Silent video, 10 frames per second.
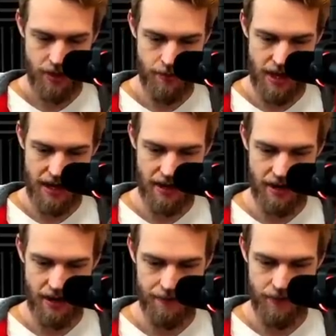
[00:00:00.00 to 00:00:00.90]
My
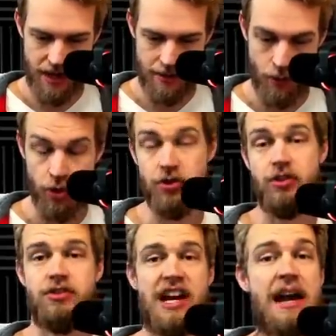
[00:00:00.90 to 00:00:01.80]
uh, my
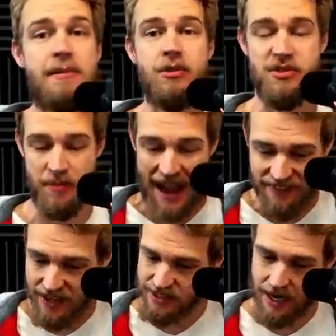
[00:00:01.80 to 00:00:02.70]
mortar timing was bad
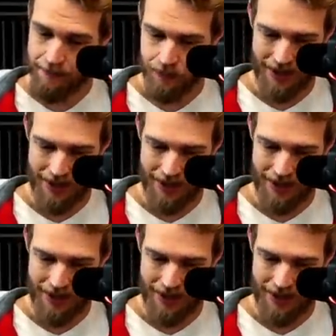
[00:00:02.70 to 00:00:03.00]
that time.